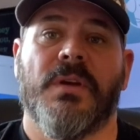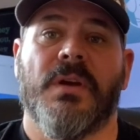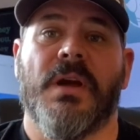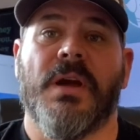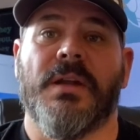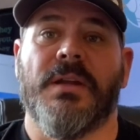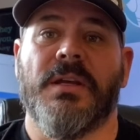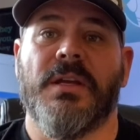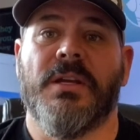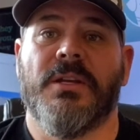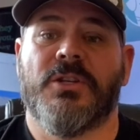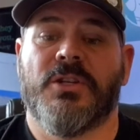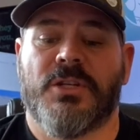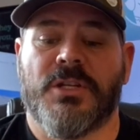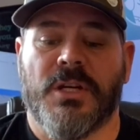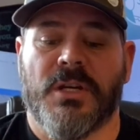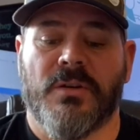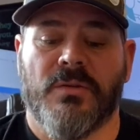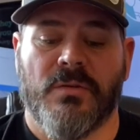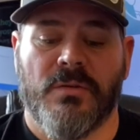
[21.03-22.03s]
and each
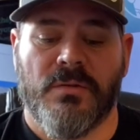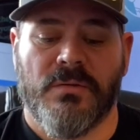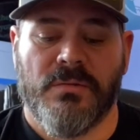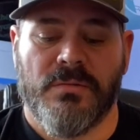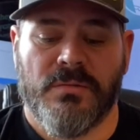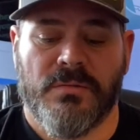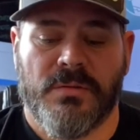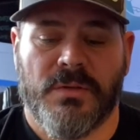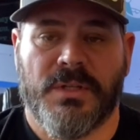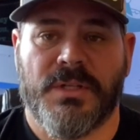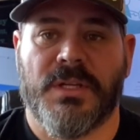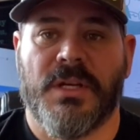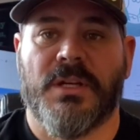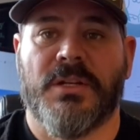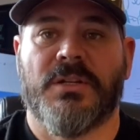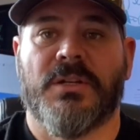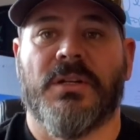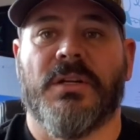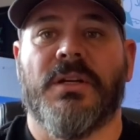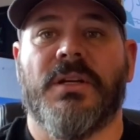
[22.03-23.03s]
shingle
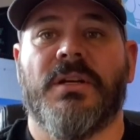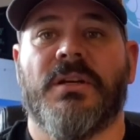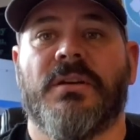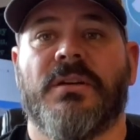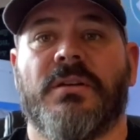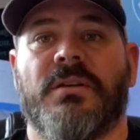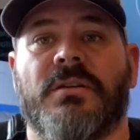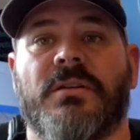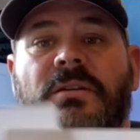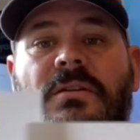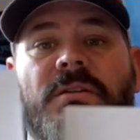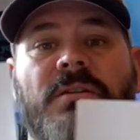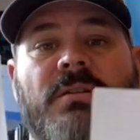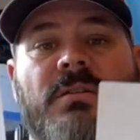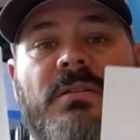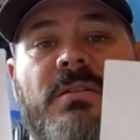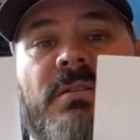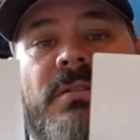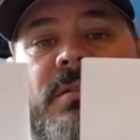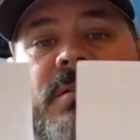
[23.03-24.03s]
essentially
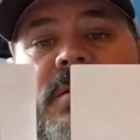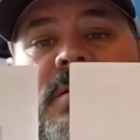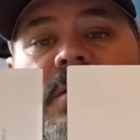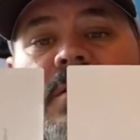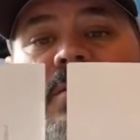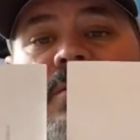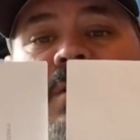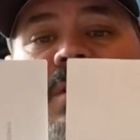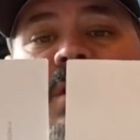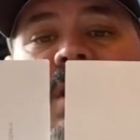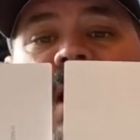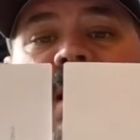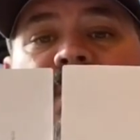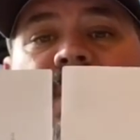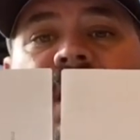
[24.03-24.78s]
goes side